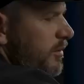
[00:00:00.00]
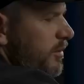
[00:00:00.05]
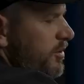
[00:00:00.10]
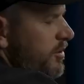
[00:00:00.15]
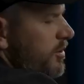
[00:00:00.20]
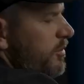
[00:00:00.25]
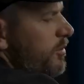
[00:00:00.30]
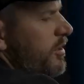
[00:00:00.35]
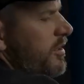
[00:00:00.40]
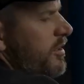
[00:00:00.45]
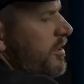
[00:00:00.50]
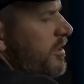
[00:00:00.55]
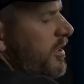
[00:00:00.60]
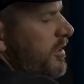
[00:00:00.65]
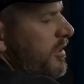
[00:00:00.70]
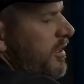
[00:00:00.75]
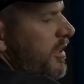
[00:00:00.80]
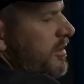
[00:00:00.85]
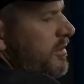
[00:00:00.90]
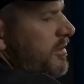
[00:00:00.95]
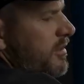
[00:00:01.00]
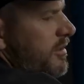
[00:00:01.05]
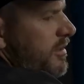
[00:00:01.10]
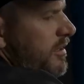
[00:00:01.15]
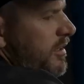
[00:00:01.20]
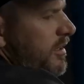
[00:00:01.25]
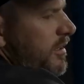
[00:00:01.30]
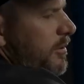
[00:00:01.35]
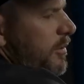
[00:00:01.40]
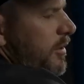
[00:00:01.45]
which you wouldn't think that's in
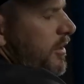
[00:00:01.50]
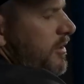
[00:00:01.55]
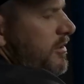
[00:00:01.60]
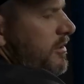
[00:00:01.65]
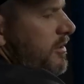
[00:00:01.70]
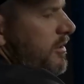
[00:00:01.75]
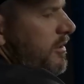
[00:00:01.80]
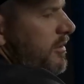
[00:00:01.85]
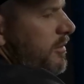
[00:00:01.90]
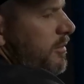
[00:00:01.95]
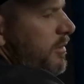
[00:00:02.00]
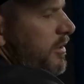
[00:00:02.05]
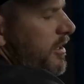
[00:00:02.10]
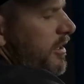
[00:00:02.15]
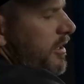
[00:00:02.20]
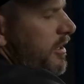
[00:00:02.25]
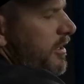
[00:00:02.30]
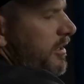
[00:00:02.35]
Barcelona, but it